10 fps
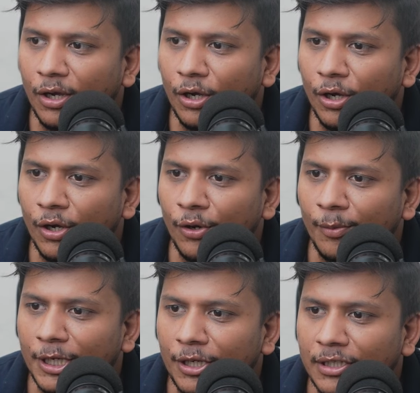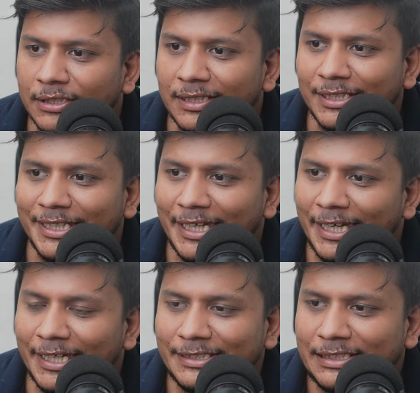Oh my god, they
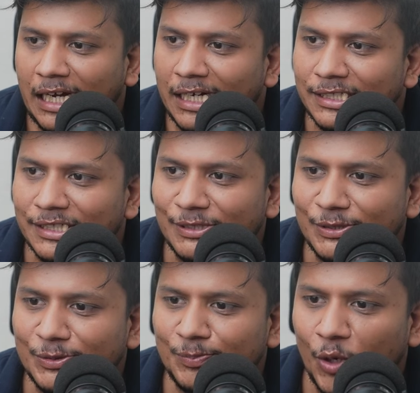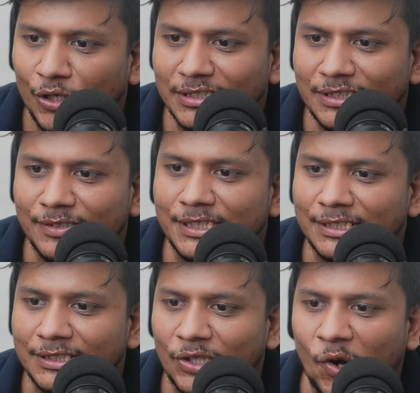start
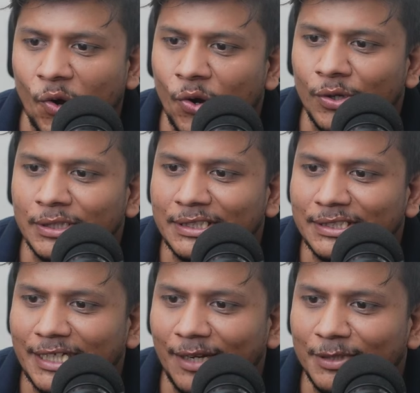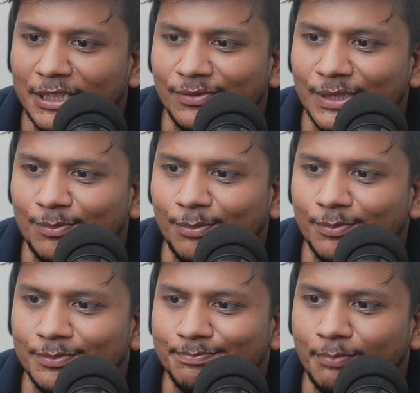sponsoring all these cabinets with
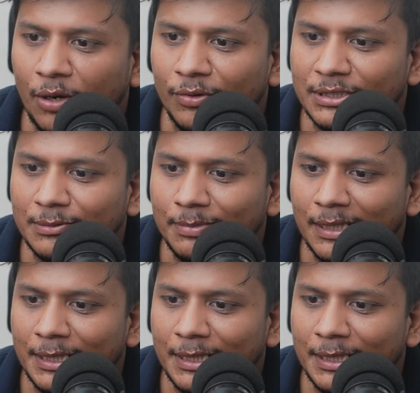power supply,